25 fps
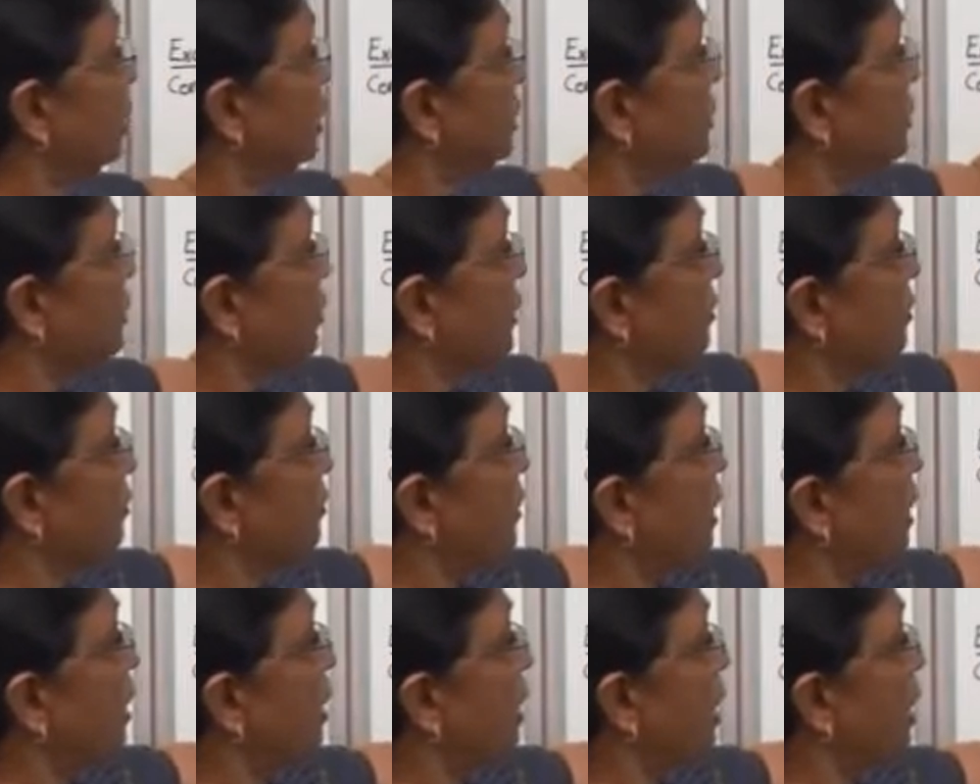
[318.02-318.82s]

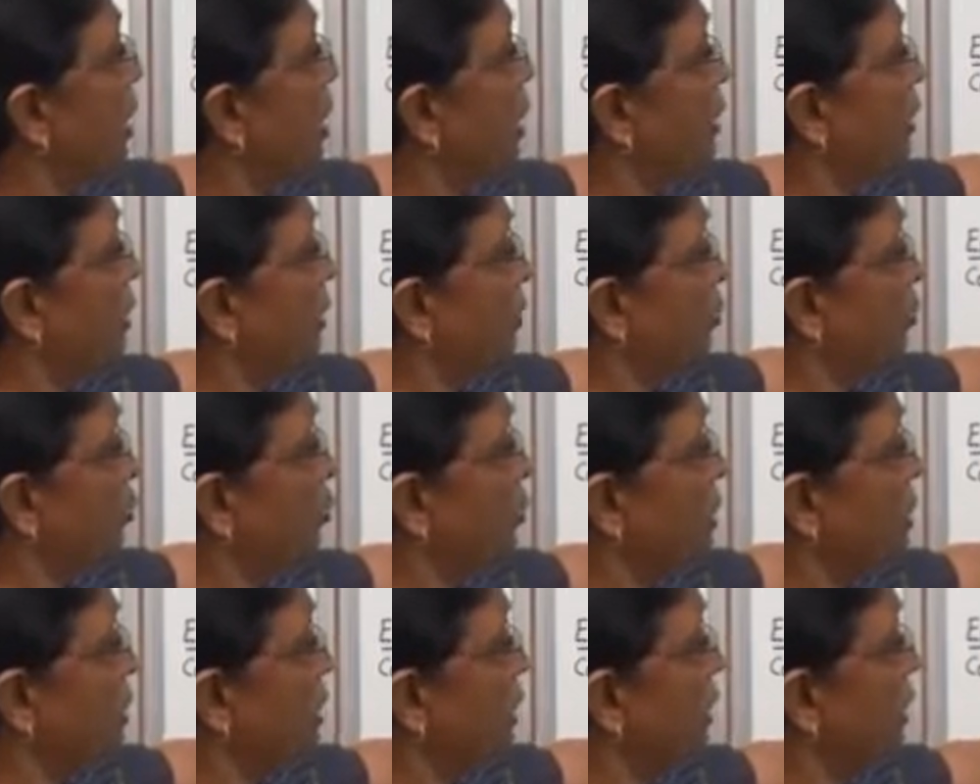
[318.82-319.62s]
Sigma
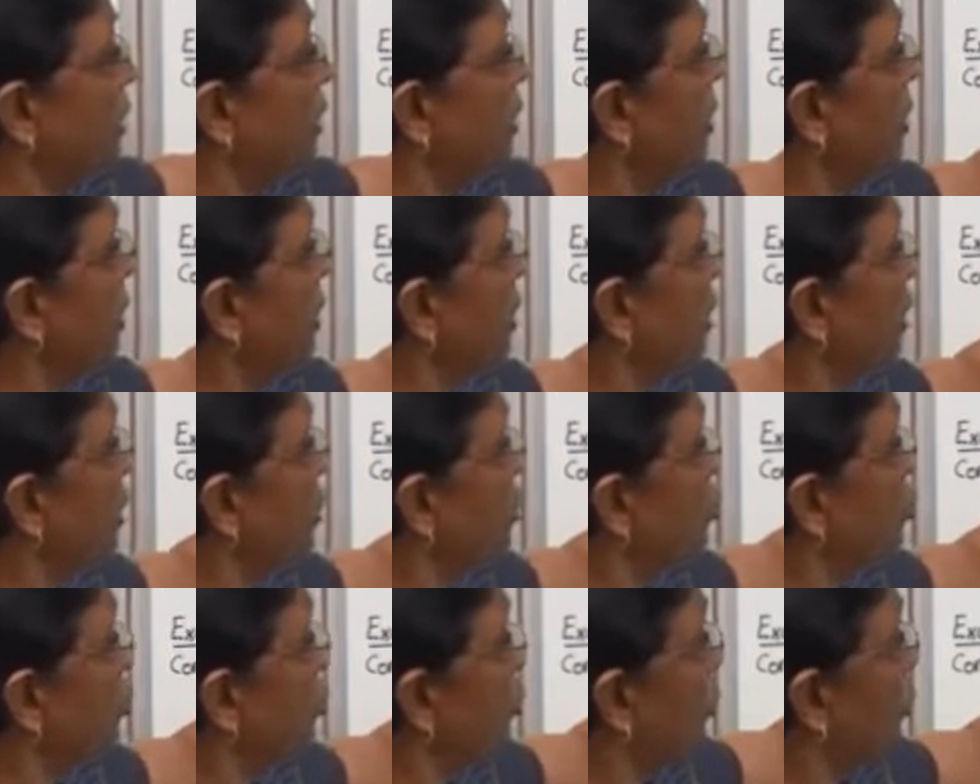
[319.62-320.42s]
RW is here,
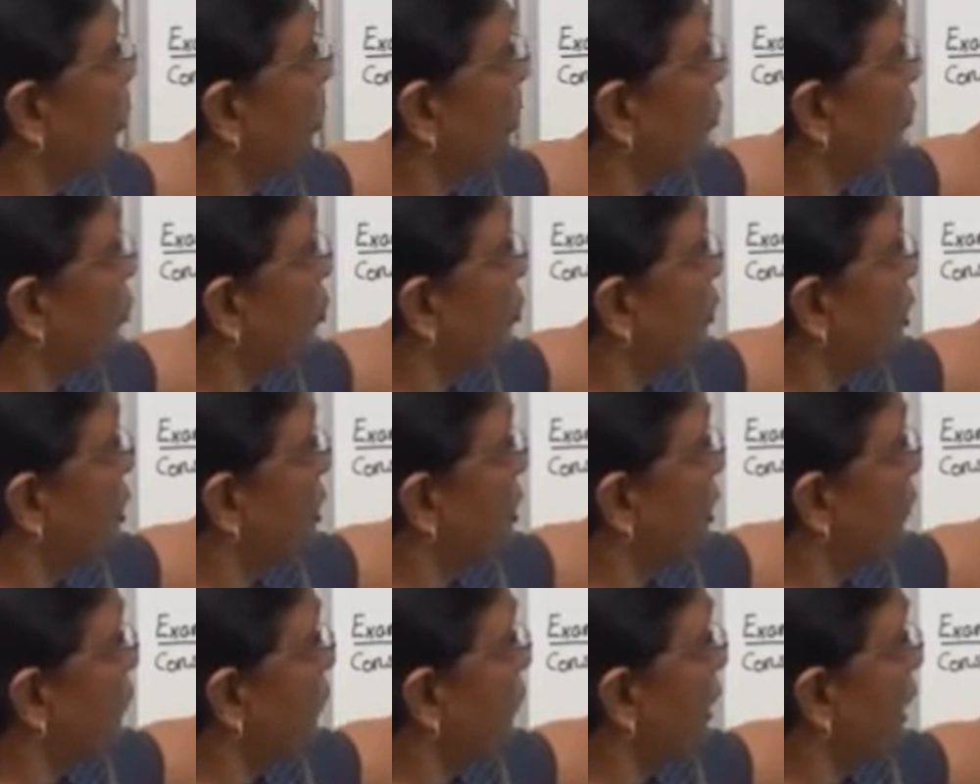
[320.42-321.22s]
so W is
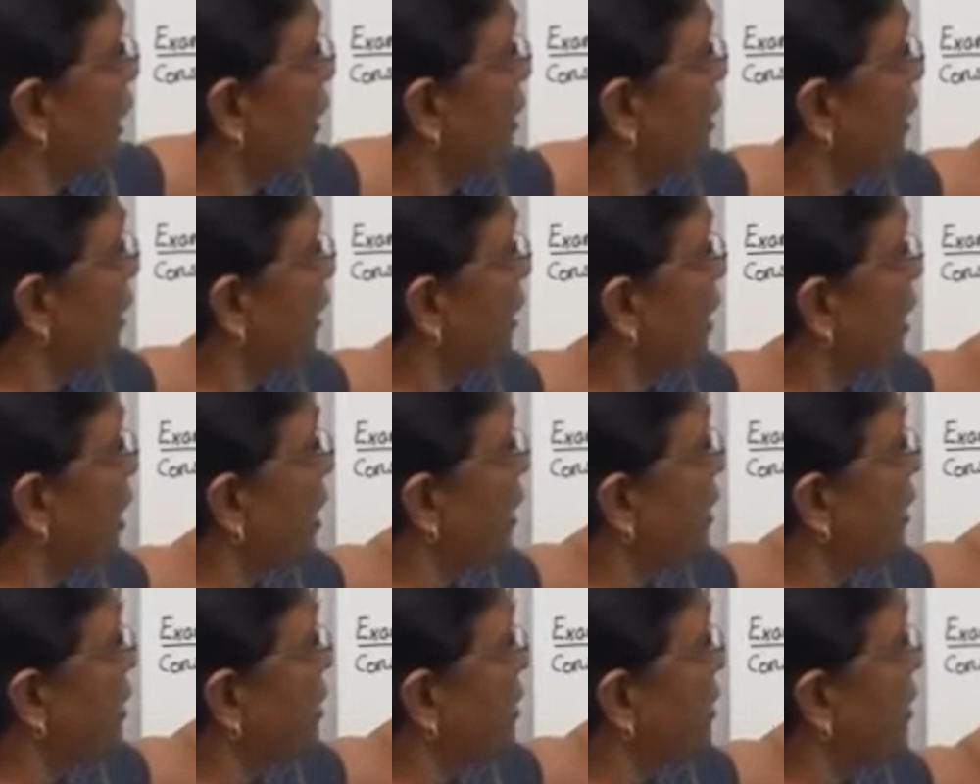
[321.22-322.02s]
the weight and
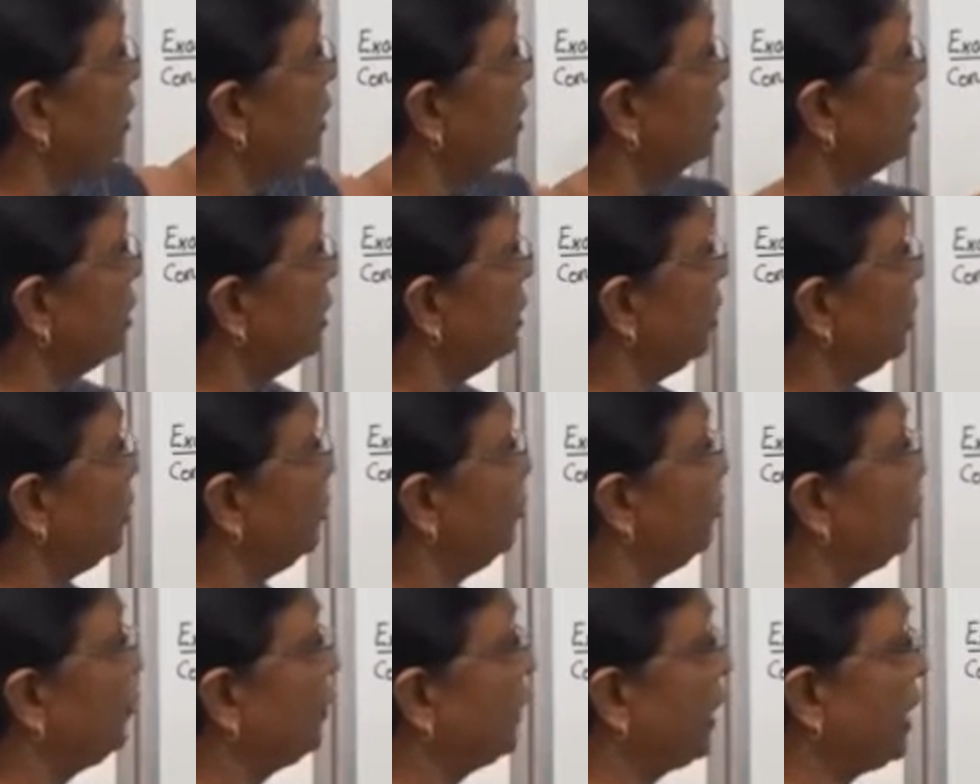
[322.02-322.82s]
R is the
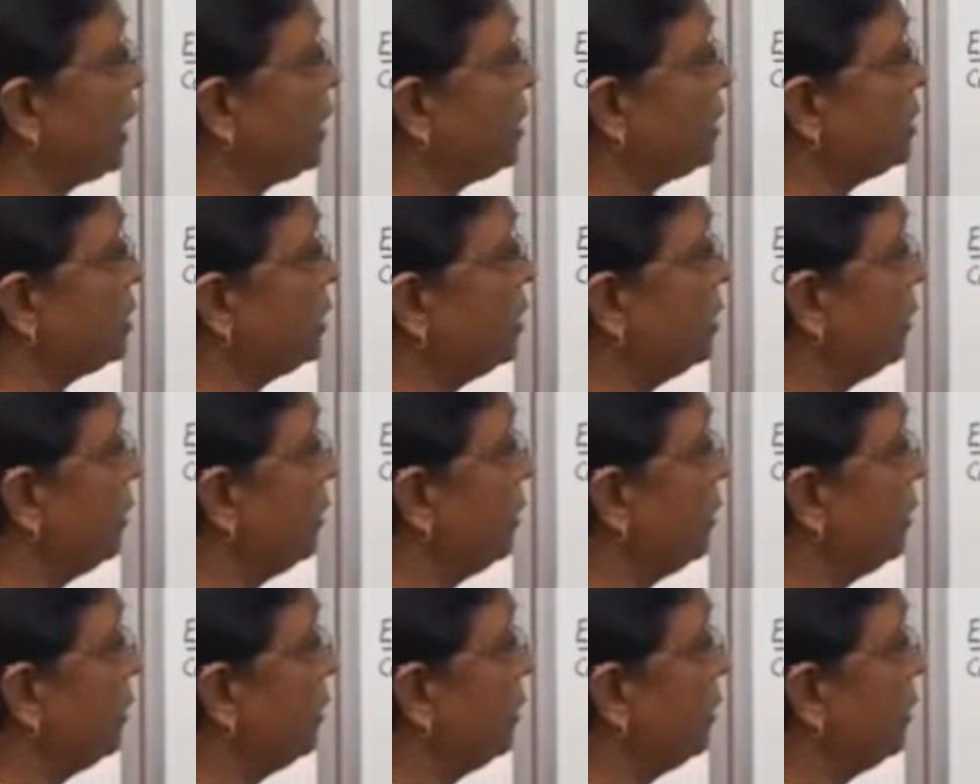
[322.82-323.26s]
price